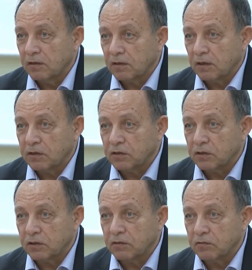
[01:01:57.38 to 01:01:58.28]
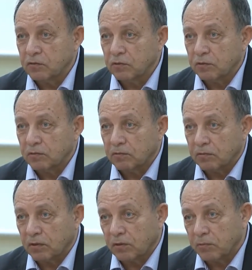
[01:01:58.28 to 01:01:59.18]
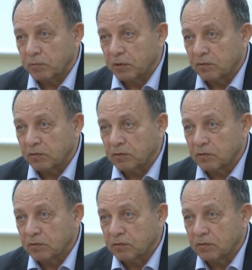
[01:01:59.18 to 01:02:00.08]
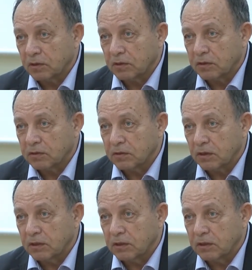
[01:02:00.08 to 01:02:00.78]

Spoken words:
by representatives of different countries. We already